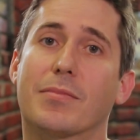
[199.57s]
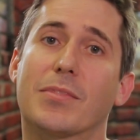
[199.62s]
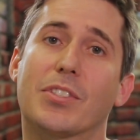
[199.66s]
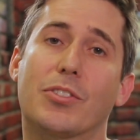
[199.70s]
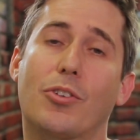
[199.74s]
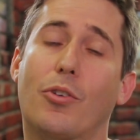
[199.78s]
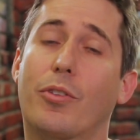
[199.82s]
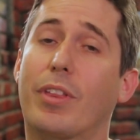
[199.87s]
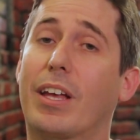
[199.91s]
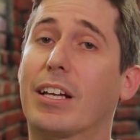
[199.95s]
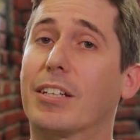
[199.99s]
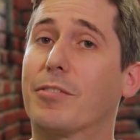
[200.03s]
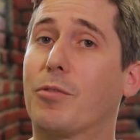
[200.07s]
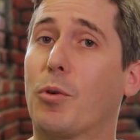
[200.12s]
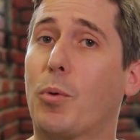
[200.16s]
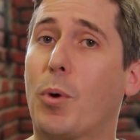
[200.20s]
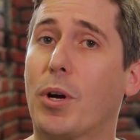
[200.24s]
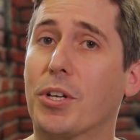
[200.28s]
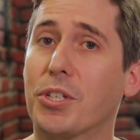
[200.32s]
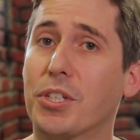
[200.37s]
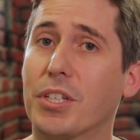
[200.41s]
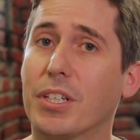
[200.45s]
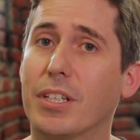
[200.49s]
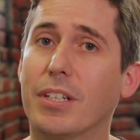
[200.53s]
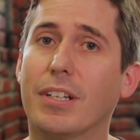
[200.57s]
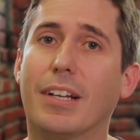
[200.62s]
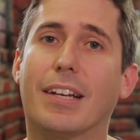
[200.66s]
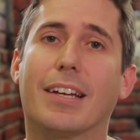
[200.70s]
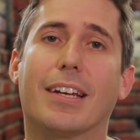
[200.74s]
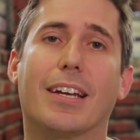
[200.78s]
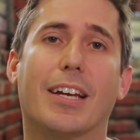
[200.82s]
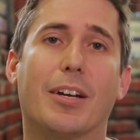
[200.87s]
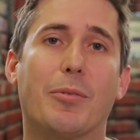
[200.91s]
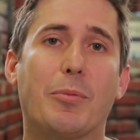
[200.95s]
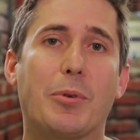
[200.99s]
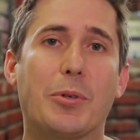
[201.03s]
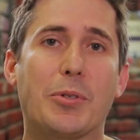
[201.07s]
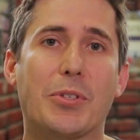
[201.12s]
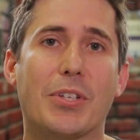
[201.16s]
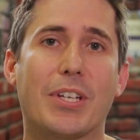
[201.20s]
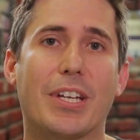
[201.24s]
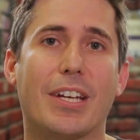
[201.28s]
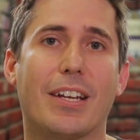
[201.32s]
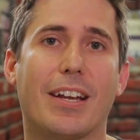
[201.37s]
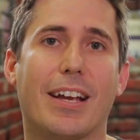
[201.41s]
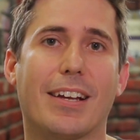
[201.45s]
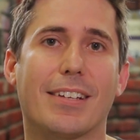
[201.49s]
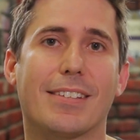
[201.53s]
So thanks for watching, and we'll
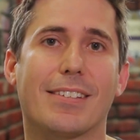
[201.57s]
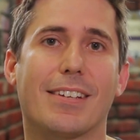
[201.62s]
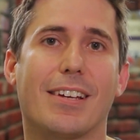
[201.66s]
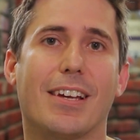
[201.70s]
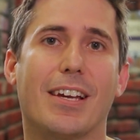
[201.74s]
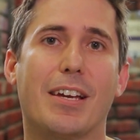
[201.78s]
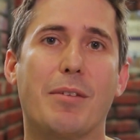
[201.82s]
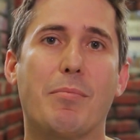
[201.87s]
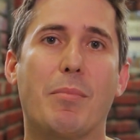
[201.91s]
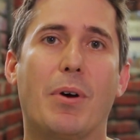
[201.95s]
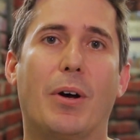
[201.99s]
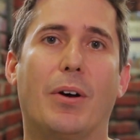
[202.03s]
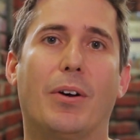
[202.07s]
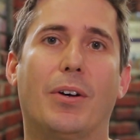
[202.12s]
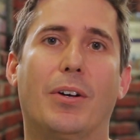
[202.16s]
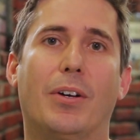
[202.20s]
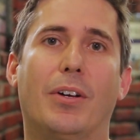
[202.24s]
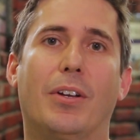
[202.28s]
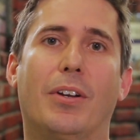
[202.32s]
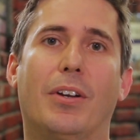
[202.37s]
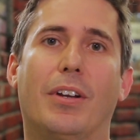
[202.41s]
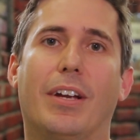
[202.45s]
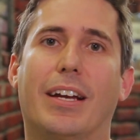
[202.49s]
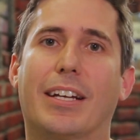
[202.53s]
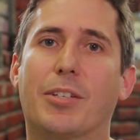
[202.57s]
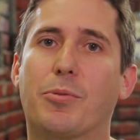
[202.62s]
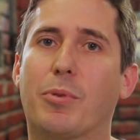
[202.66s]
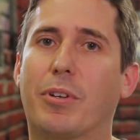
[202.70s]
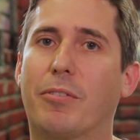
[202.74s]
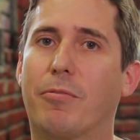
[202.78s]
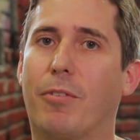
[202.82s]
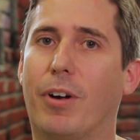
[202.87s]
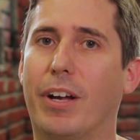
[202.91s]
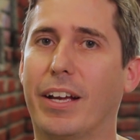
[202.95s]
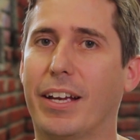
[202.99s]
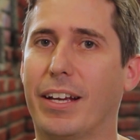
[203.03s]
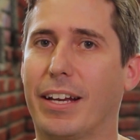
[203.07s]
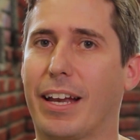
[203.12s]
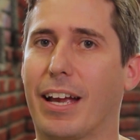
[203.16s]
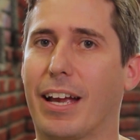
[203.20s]
see you next time on X-Wing Flight